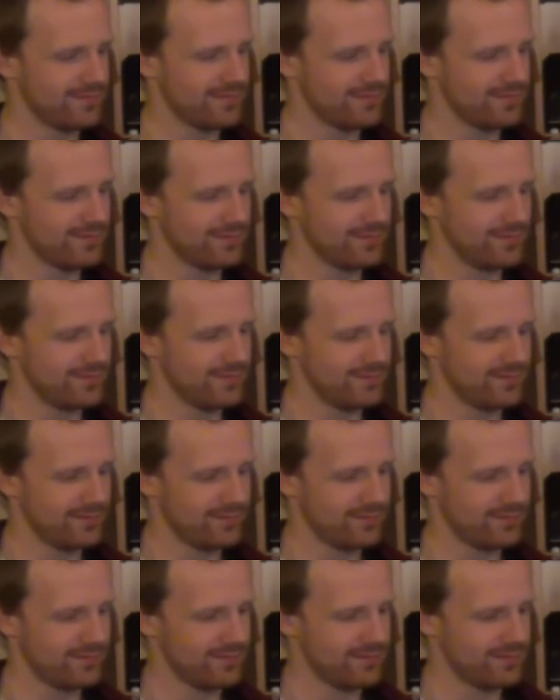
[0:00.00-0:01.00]

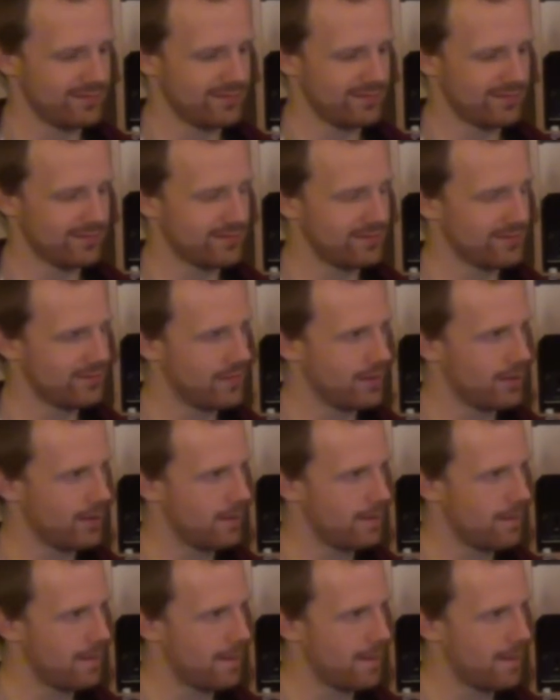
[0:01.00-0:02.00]

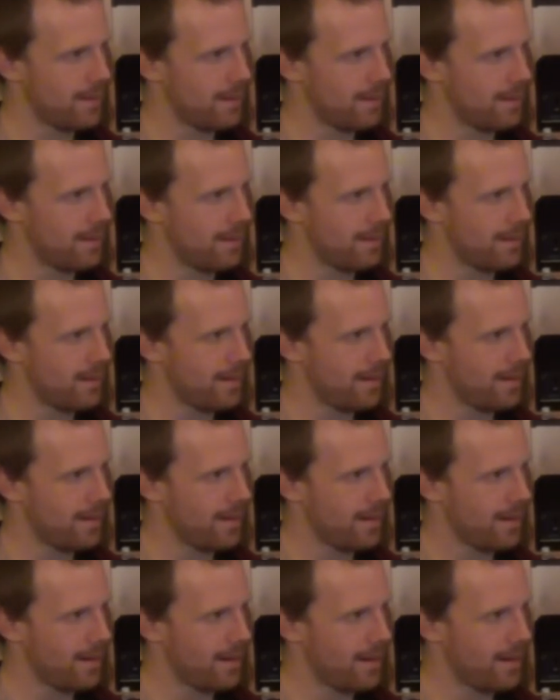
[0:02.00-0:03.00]

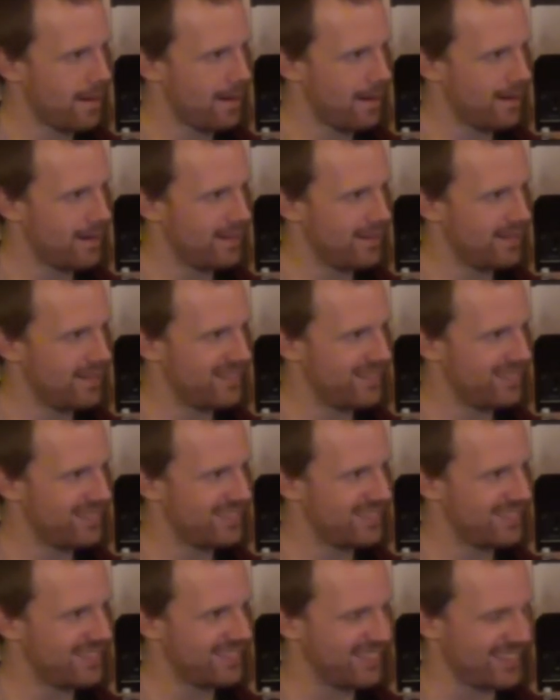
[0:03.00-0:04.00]
No words are spoken by the person on screen.